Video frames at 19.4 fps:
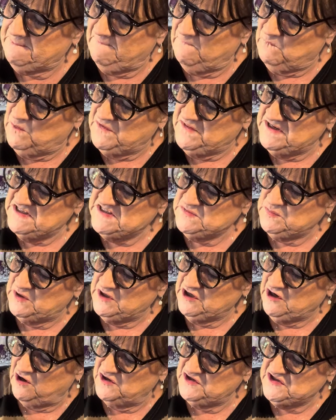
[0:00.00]
well, this one
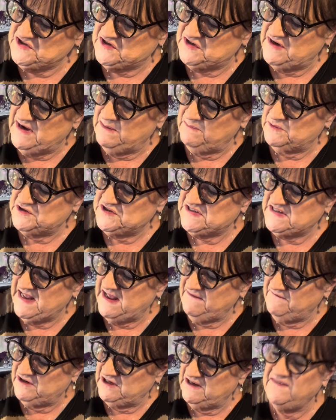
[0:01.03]
goes to number
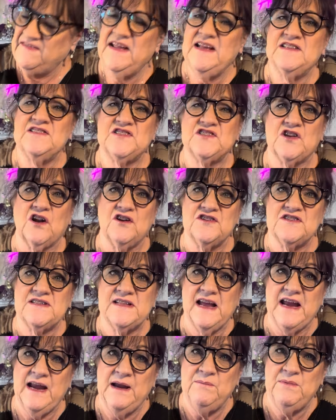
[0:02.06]
7 and then starts
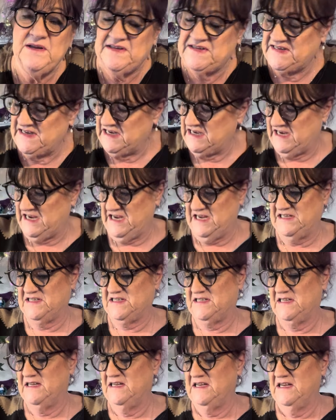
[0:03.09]
the
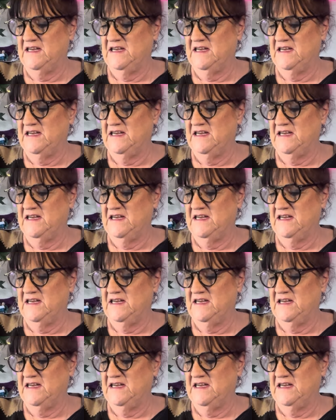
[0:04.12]
ABCDs.